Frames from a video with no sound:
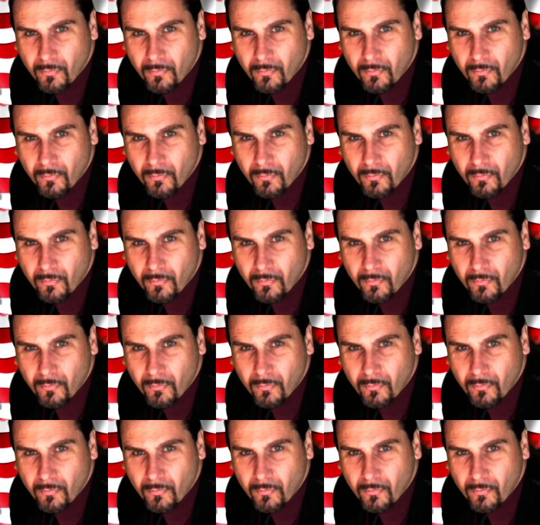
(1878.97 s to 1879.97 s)

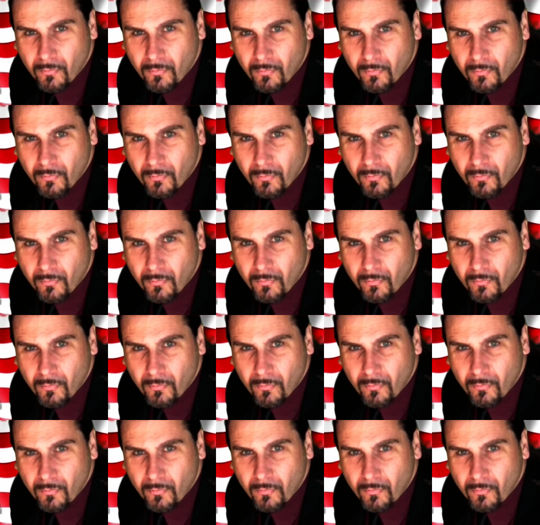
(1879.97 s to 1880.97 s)

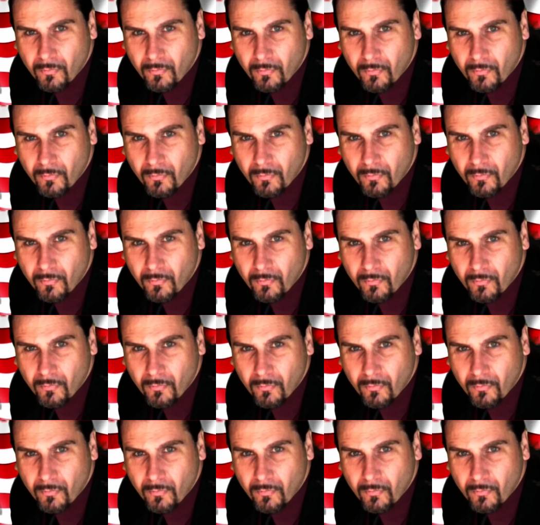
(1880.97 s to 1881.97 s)

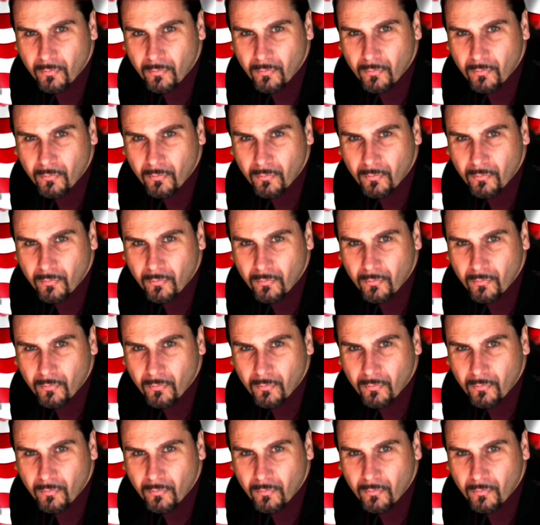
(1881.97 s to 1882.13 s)
(silence)